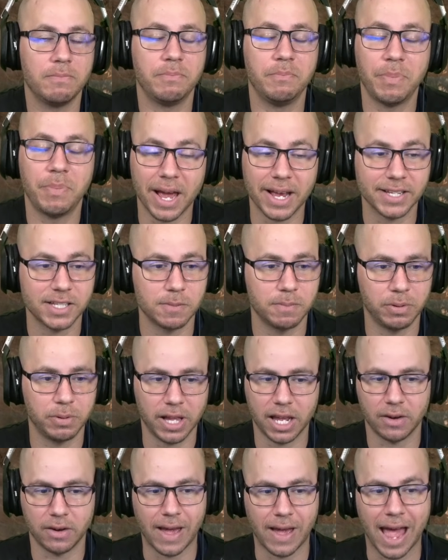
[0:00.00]
best
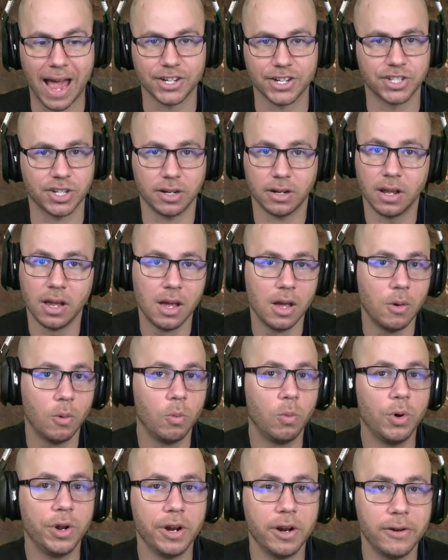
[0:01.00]
plan of action.
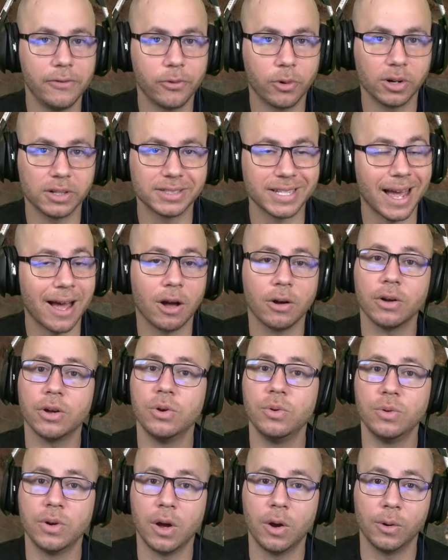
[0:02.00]
Would it have worked out?
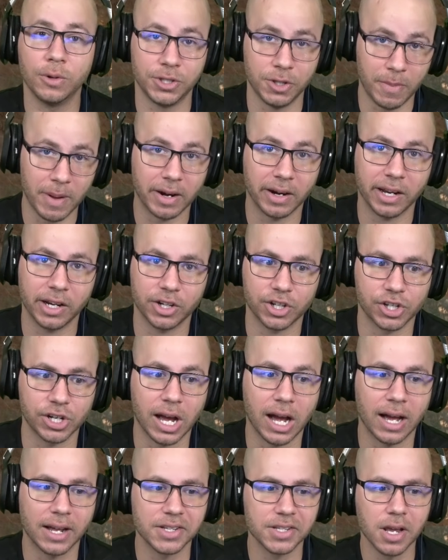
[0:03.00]
Who knows? You better hit your
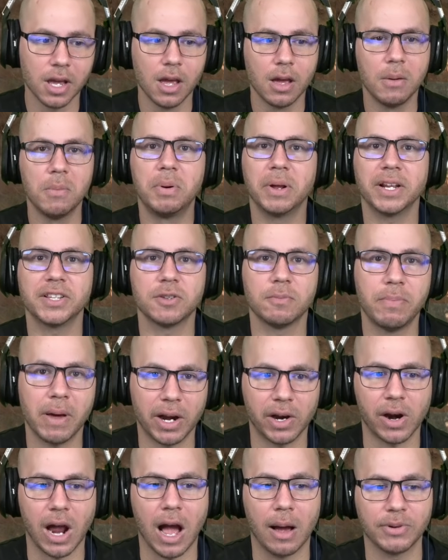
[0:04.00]
shots. But it's a
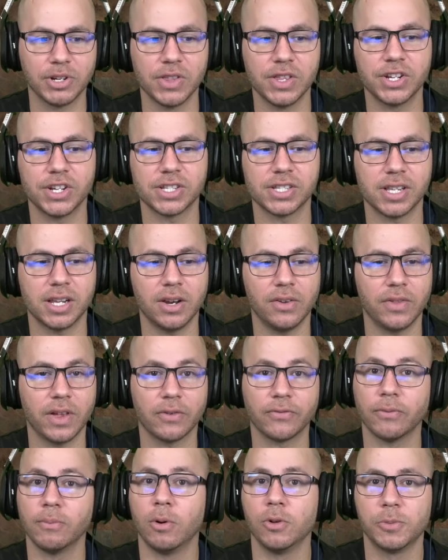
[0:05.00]
better option than just sitting there
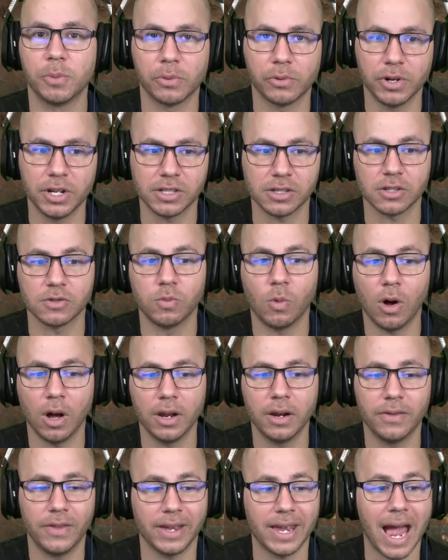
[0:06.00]
for multiple reasons.
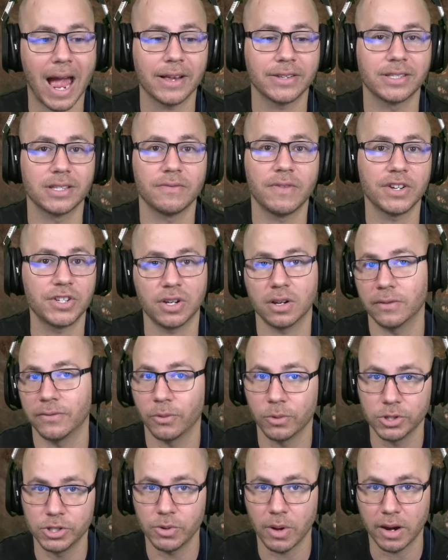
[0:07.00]
One, the gas is eventually going to
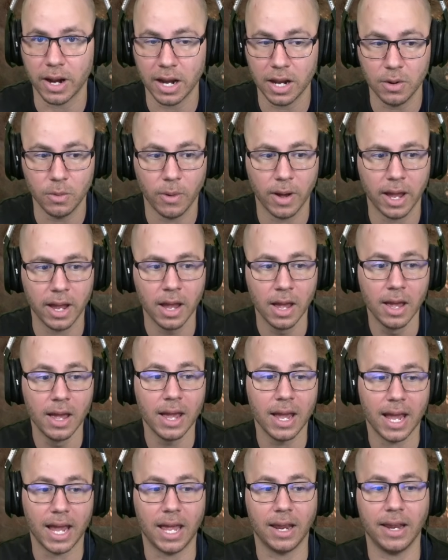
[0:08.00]
force you out anyway,
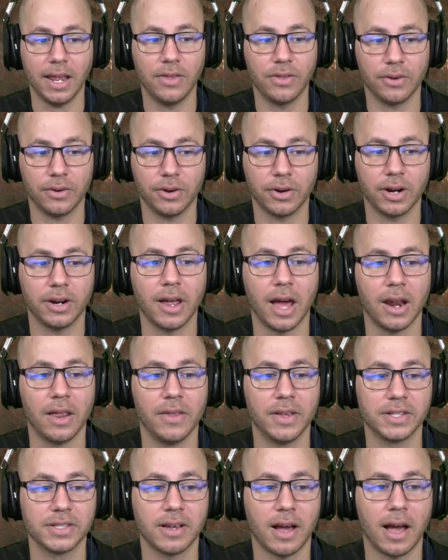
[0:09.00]
and either you're going to die to
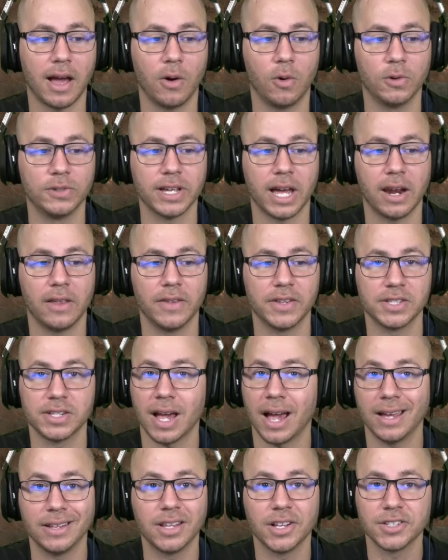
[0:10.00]
this guy or die to this
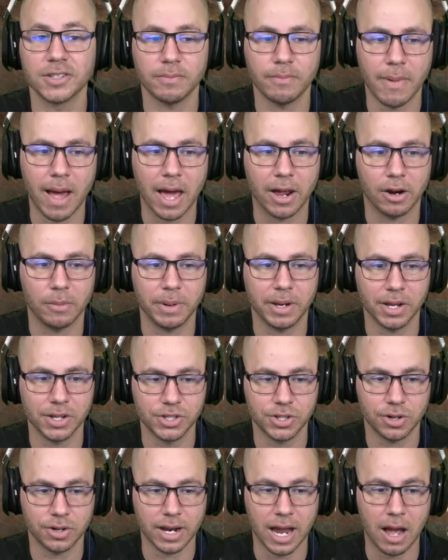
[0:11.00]
guy. It doesn't matter because
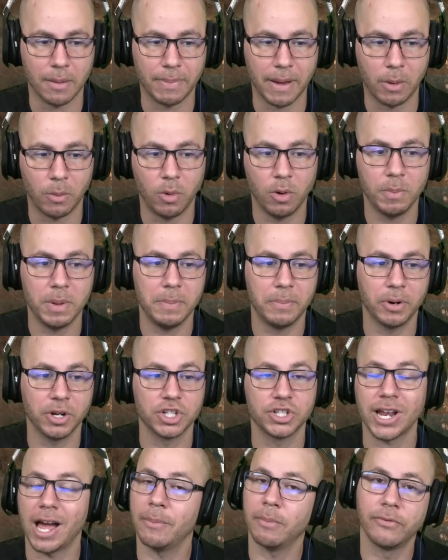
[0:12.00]
your compound will be
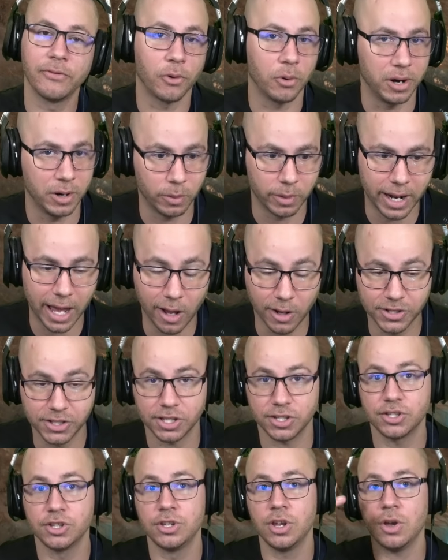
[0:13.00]
pushed out before anyone
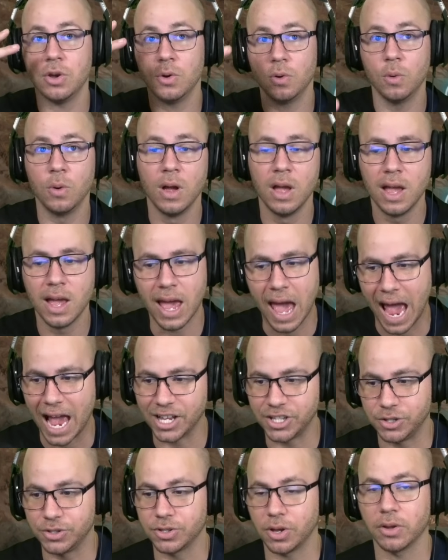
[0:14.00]
else's. Two,
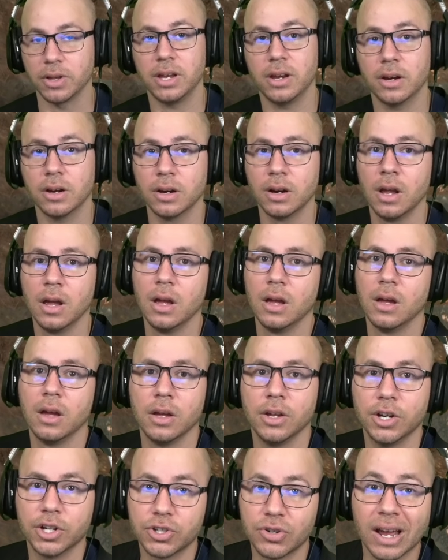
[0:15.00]
as you saw here,
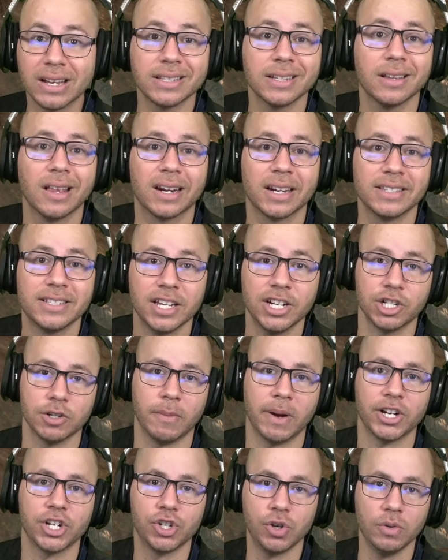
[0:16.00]
You're attracting a lot of attention
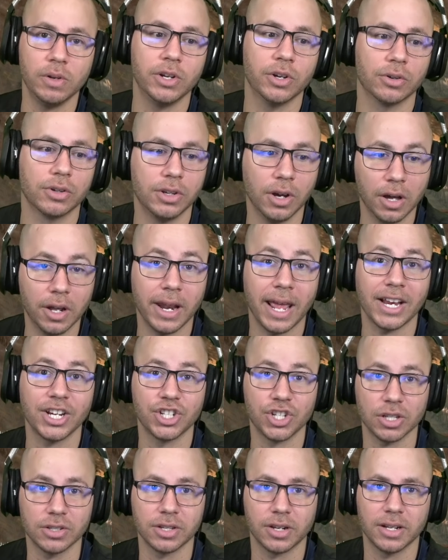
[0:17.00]
by shooting your gun a
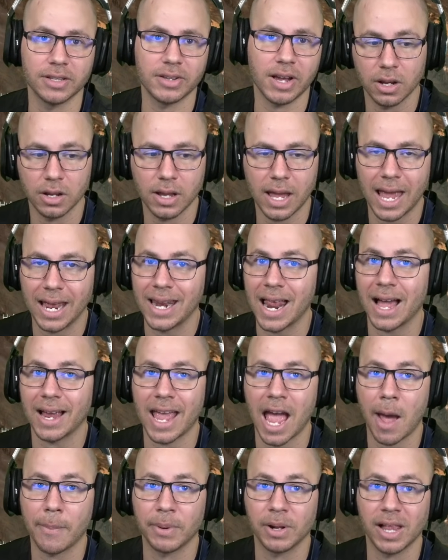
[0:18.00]
ton of times and not
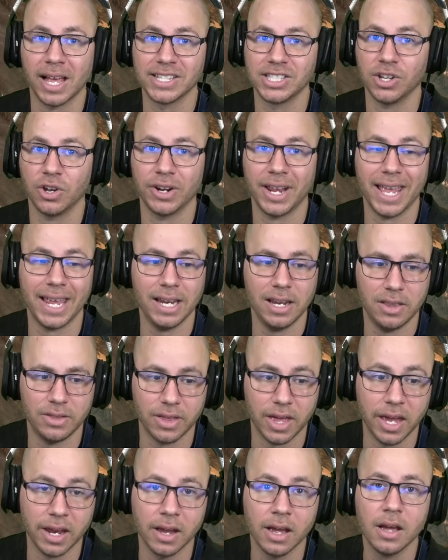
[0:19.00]
capitalizing on
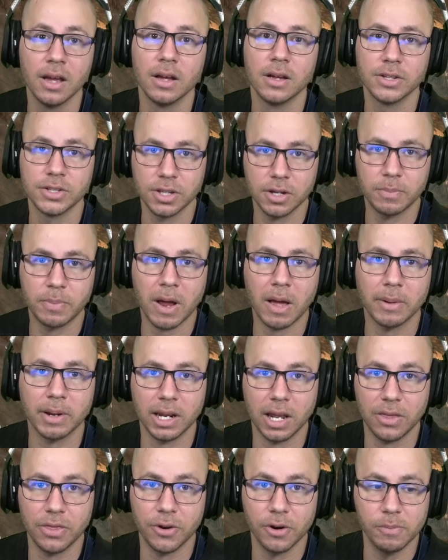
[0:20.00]
anything. So you're probably gonna
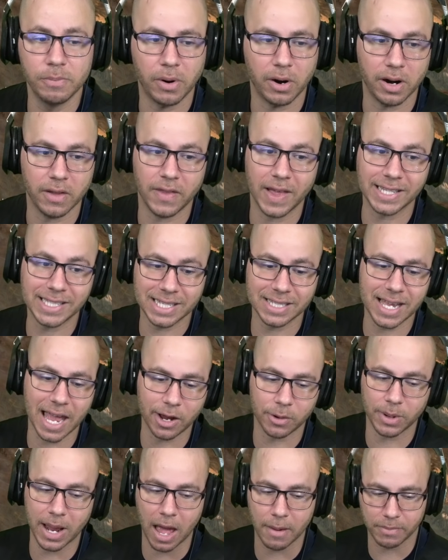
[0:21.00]
get third party. That's
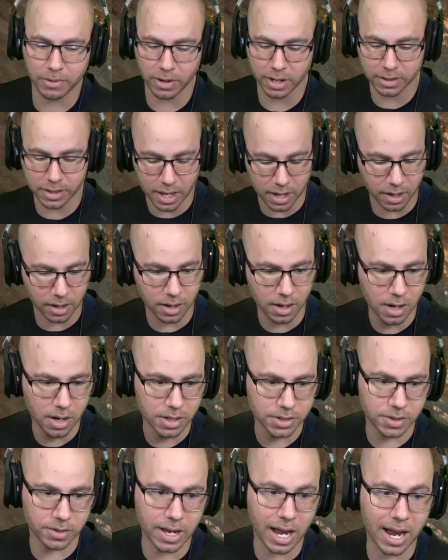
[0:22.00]
exactly what happened right there.
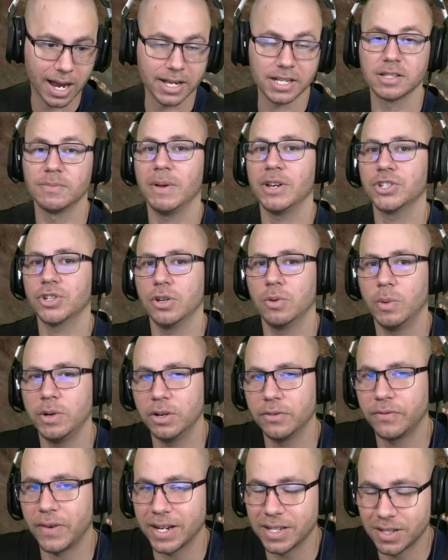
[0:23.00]
So guys, make sure you win your fights